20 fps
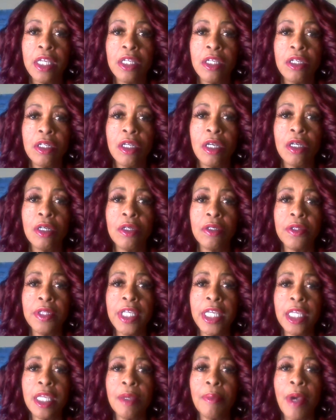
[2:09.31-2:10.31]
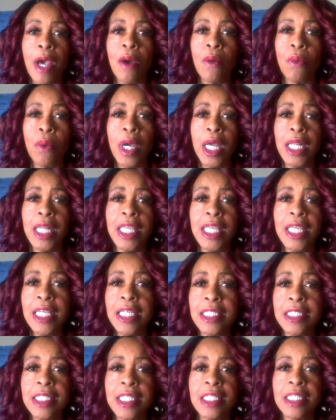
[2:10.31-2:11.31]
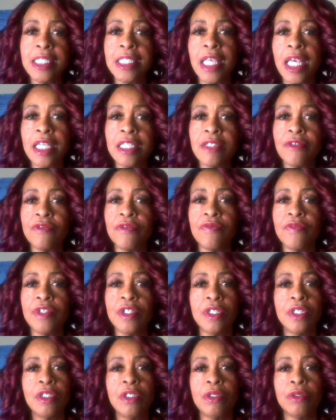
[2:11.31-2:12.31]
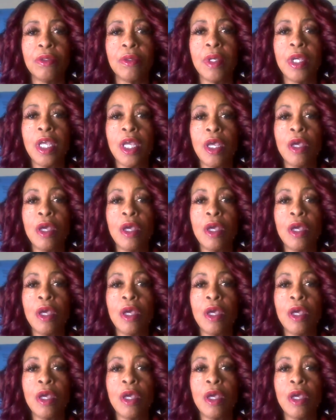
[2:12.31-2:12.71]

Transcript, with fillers: You know, think about what is success for you.